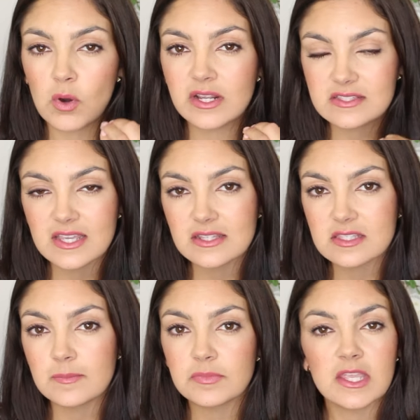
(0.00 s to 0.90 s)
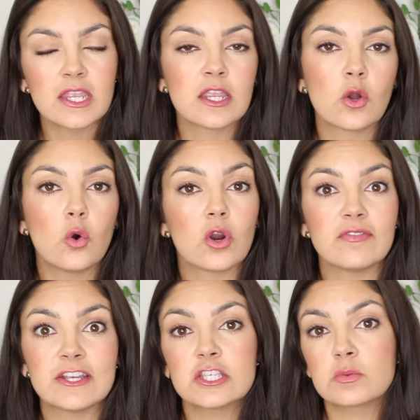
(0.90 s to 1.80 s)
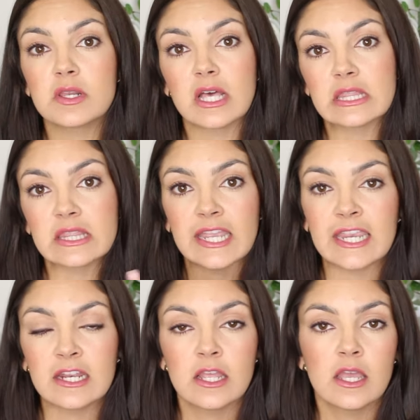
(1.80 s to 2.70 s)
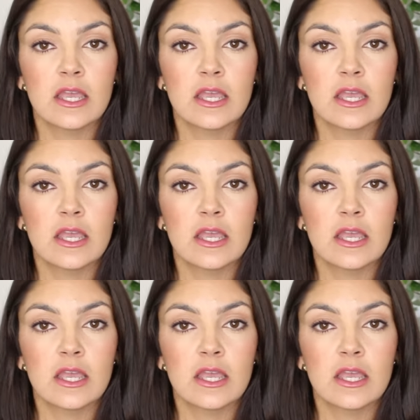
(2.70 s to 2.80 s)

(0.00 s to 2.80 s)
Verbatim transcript: wanna set something or if I just want a light,